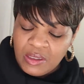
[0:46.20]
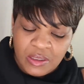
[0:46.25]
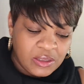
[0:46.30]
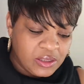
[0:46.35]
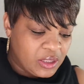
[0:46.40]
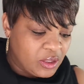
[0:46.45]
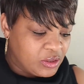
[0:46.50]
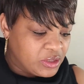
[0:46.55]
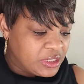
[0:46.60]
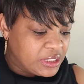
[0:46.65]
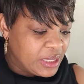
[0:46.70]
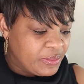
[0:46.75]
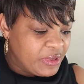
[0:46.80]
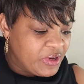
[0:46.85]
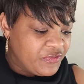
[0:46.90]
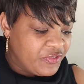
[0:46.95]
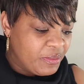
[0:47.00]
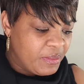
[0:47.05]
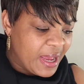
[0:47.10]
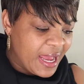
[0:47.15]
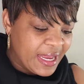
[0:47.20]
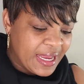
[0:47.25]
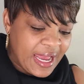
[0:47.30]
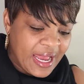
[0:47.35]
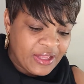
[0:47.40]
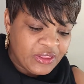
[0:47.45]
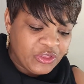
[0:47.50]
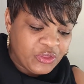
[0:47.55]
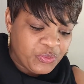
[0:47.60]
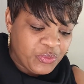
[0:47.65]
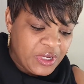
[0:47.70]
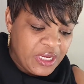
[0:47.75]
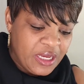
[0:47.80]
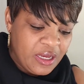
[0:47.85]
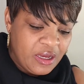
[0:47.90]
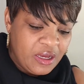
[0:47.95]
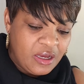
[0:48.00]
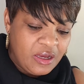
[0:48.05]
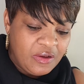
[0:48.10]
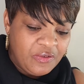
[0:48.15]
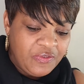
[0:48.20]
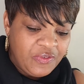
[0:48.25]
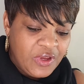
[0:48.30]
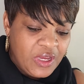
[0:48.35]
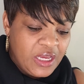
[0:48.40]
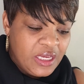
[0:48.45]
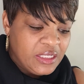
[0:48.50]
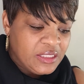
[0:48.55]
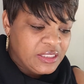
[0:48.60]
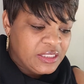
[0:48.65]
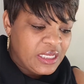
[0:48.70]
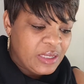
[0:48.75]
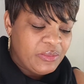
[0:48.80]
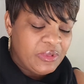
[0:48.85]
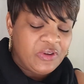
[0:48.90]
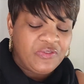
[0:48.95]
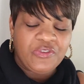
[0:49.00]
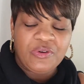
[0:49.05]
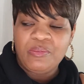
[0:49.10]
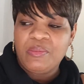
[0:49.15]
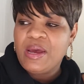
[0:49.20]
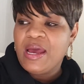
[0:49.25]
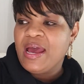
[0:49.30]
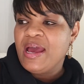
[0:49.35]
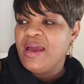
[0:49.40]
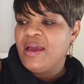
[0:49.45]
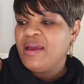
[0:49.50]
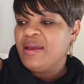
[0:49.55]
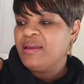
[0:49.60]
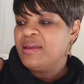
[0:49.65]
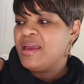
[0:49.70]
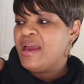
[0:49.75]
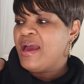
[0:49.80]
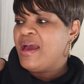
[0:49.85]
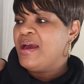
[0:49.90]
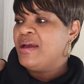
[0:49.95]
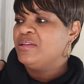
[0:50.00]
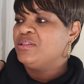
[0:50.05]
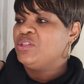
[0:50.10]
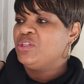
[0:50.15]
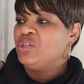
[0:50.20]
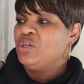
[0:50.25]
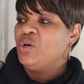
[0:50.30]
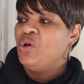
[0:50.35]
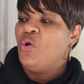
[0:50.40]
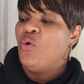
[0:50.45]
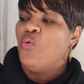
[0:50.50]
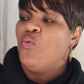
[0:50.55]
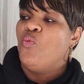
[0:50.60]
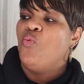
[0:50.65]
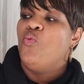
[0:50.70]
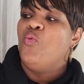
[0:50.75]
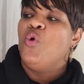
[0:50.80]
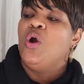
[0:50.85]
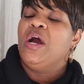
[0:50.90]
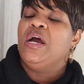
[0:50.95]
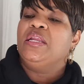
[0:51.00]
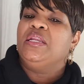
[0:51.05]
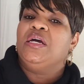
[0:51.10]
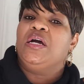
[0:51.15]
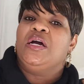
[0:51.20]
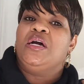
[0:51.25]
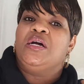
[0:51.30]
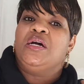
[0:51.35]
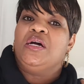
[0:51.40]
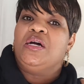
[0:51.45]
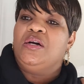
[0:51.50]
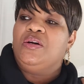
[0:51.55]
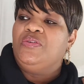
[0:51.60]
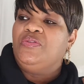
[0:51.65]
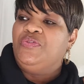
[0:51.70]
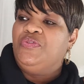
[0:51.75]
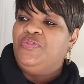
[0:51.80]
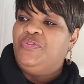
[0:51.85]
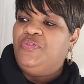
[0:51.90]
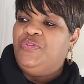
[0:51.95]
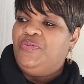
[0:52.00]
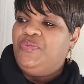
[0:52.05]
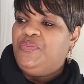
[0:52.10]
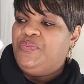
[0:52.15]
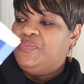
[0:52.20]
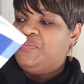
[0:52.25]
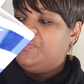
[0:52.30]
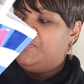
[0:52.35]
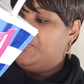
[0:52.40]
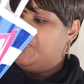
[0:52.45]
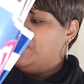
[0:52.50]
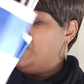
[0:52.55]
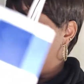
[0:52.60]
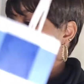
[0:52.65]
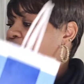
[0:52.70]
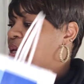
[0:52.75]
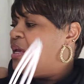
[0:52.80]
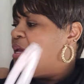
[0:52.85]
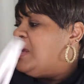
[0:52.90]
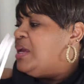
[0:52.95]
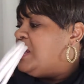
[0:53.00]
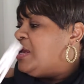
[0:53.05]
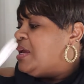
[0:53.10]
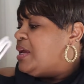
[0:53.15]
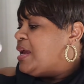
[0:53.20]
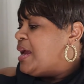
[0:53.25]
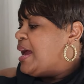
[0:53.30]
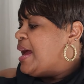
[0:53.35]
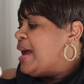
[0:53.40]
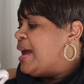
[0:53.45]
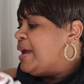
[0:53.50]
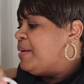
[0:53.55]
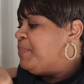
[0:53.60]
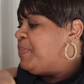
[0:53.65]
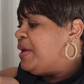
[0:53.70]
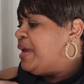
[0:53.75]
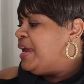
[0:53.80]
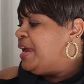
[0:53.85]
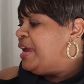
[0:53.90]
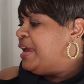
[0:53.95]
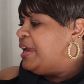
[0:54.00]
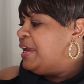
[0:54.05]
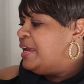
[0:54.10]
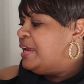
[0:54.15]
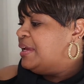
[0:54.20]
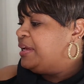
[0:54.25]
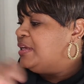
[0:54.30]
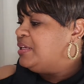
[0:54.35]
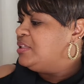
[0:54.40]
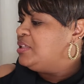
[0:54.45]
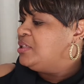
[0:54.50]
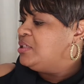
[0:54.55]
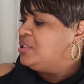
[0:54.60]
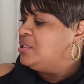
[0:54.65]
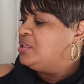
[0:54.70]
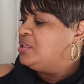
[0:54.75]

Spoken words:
So some of them I got three of, some of them I got one of. I paid